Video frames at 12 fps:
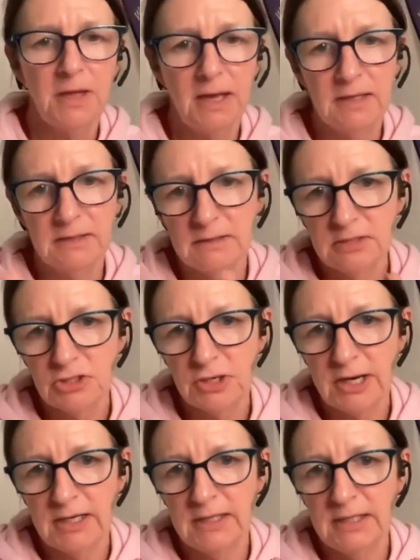and
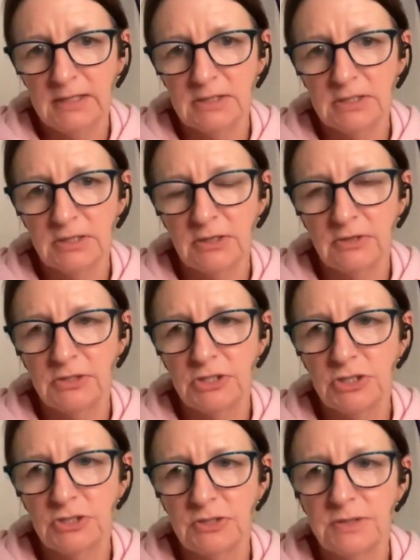train into those
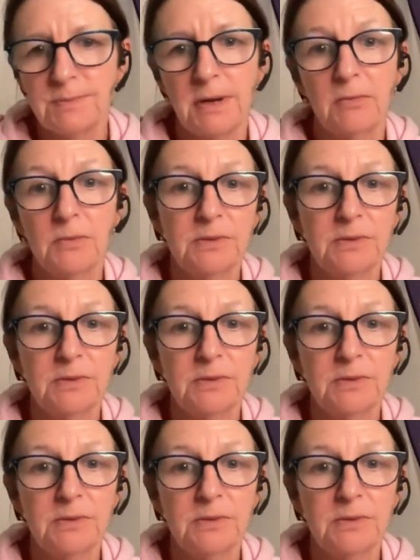shoes. But